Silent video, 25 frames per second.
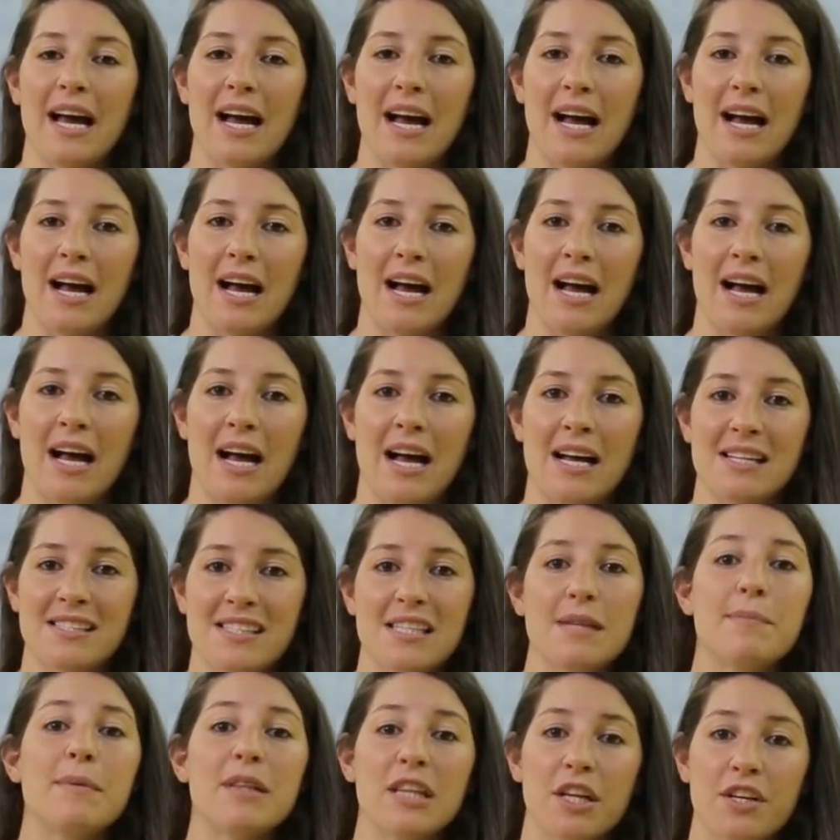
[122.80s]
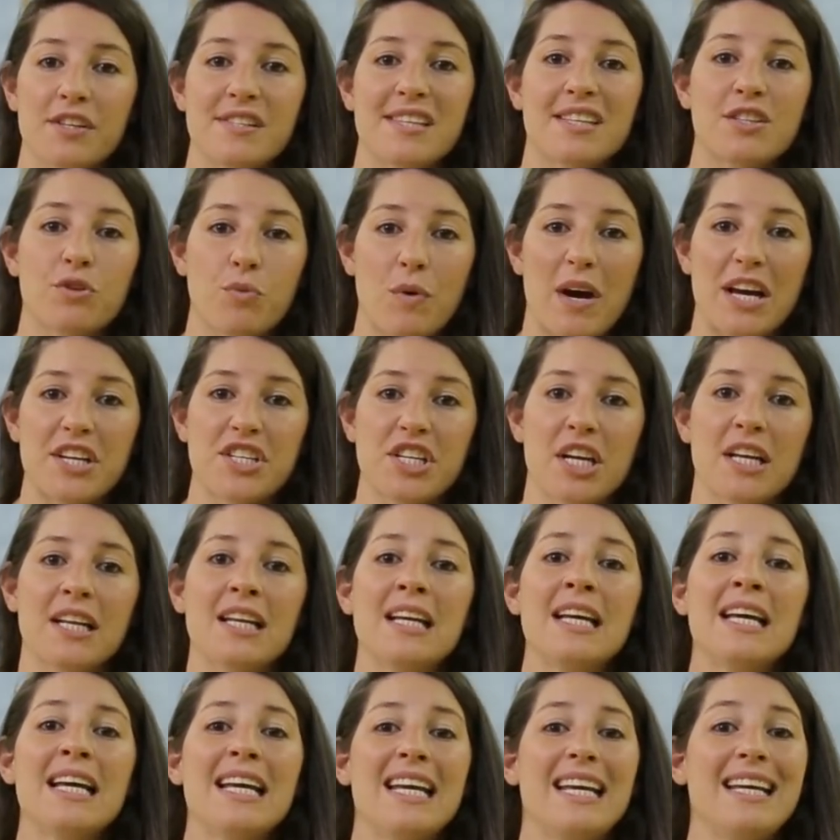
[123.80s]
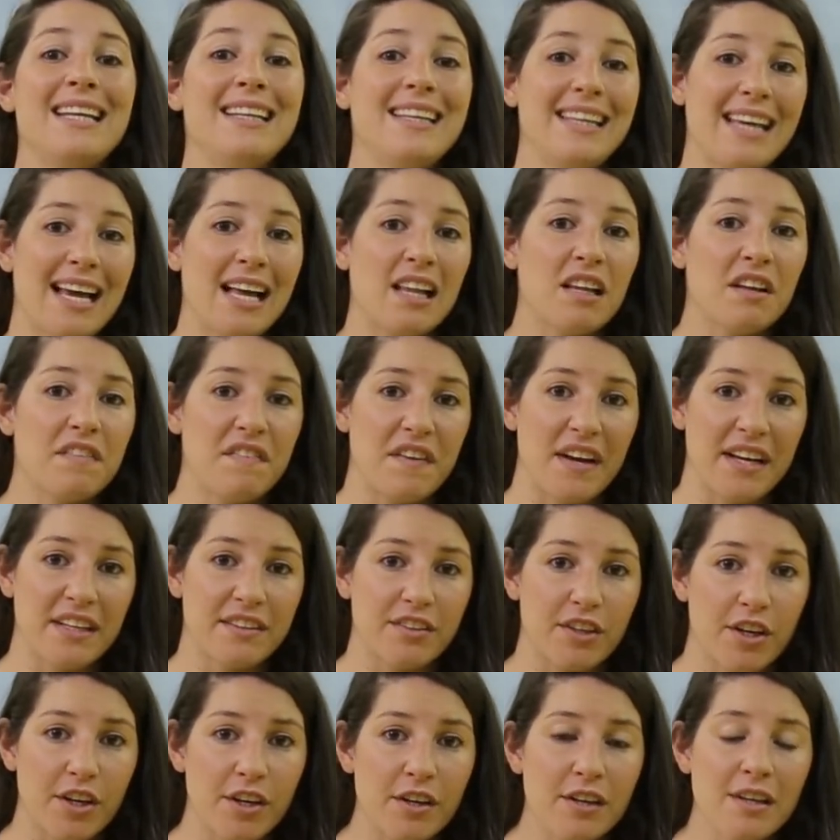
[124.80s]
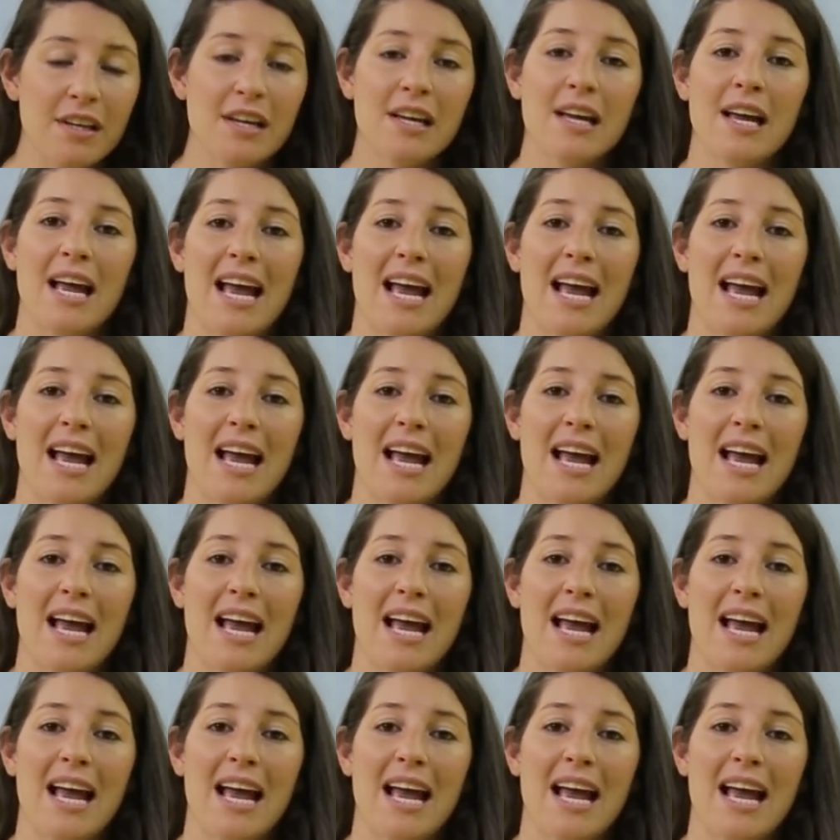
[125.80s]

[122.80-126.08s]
uh, a similar situation in the elevator,